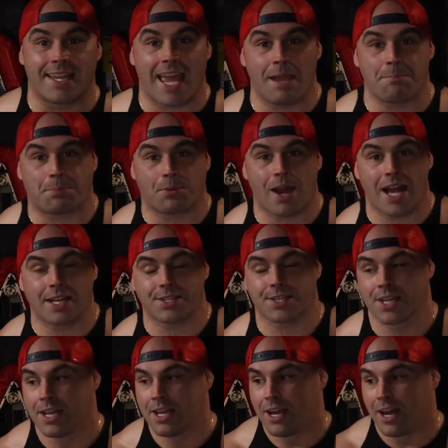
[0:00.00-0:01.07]
Tate
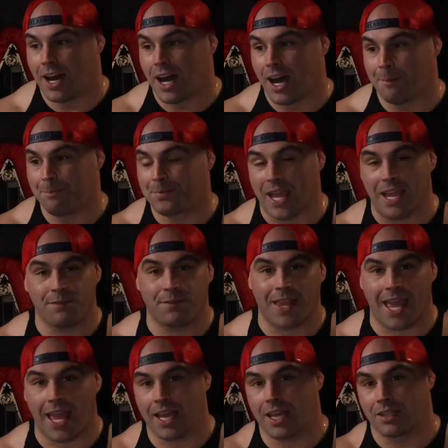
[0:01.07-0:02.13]
press. Um, Dave
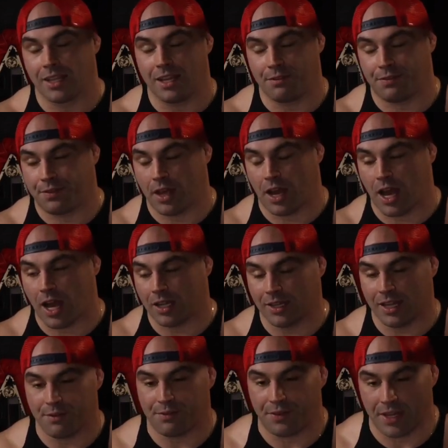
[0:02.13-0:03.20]
Tate, Elite, uh,
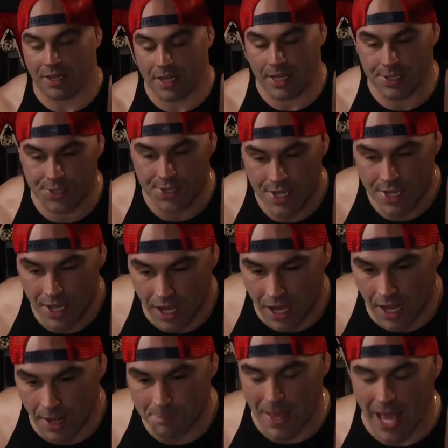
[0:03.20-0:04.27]
Elite Fitness.
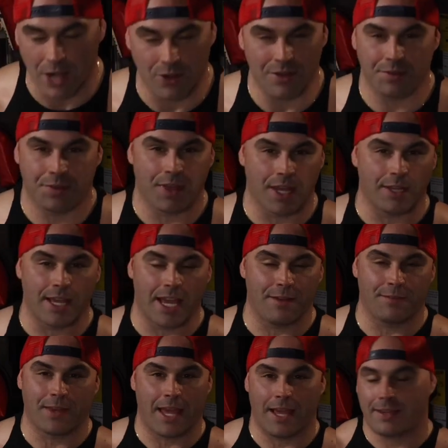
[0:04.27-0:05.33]
Um, I don't even think
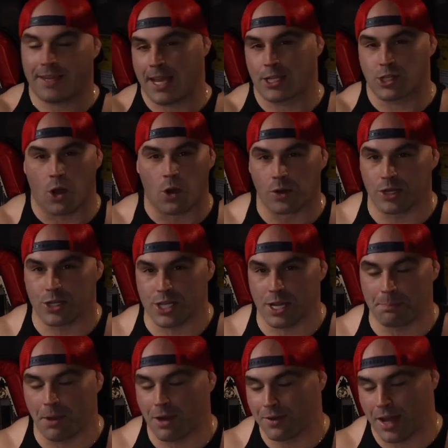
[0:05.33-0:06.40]
Dave Tate takes
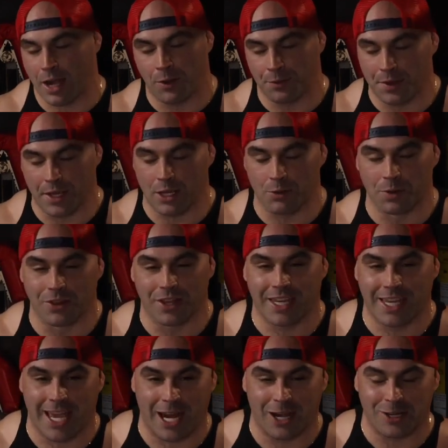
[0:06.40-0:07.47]
ownership of it. I don't think he really
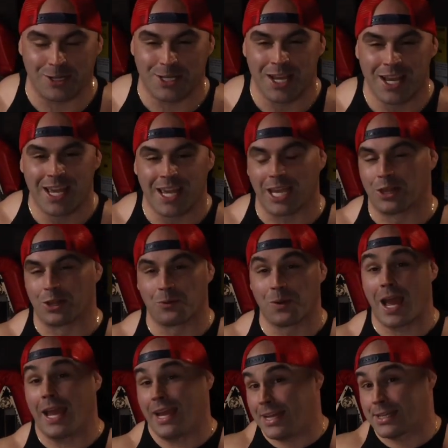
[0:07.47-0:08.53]
cares. Either
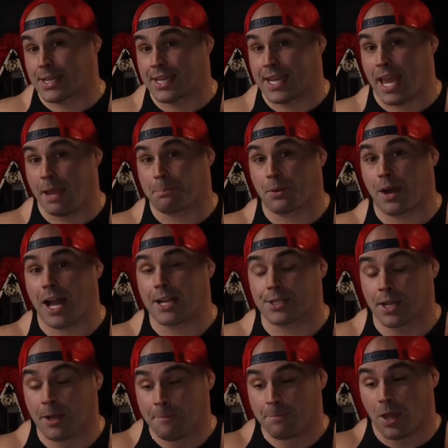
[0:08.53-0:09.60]
way, it's a Tate
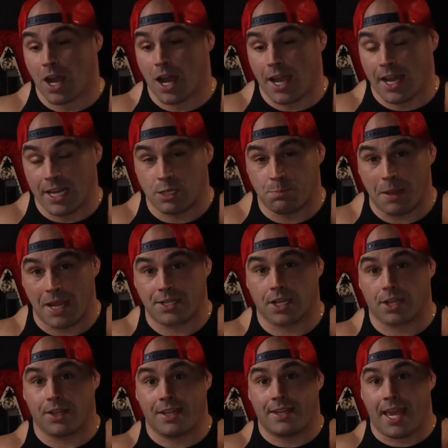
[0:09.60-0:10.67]
press, uh, and it's
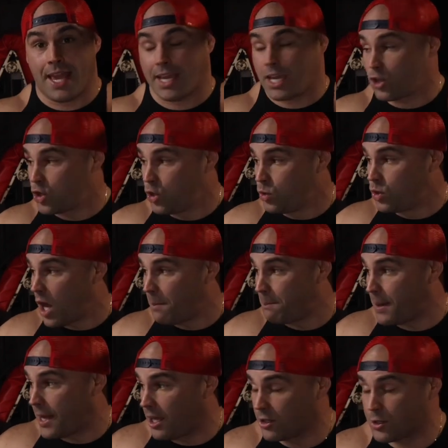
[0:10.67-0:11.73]
basically taking two
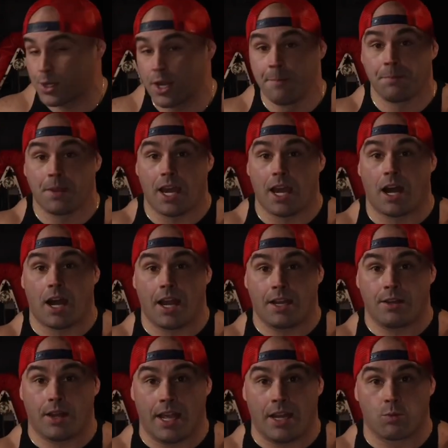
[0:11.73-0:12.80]
dumbbells uh,
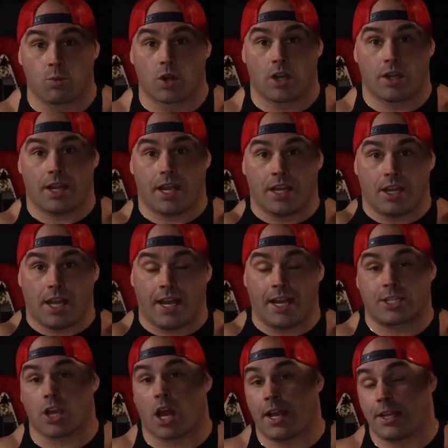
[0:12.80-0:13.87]
and inward, and, and
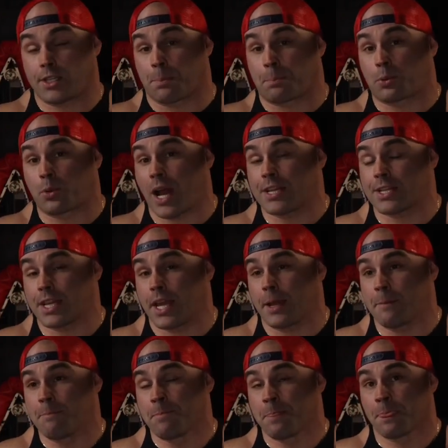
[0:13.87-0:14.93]
it's it's a
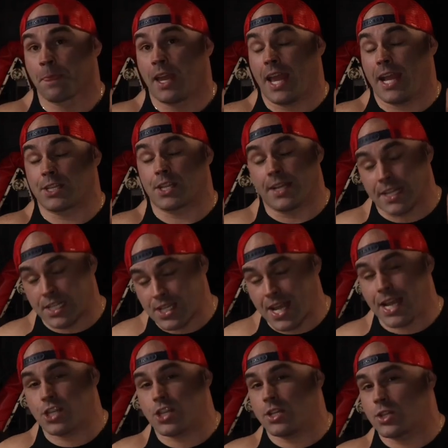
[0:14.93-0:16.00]
pressing, it's an
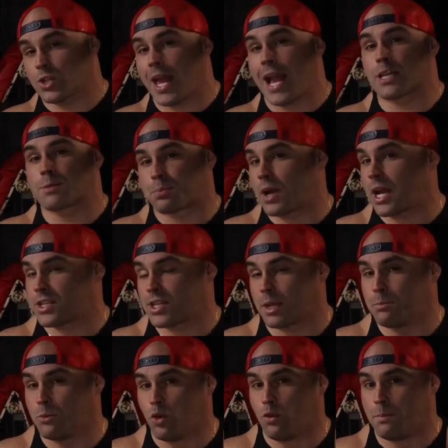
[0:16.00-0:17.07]
extension slash
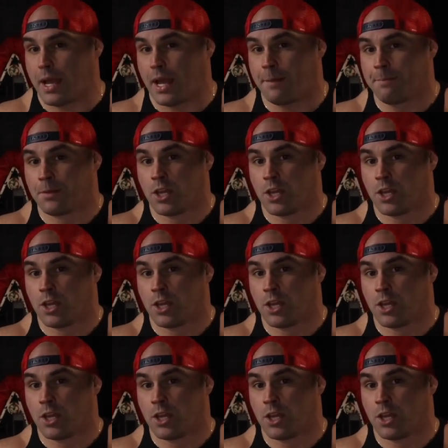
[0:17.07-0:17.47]
pressing movement.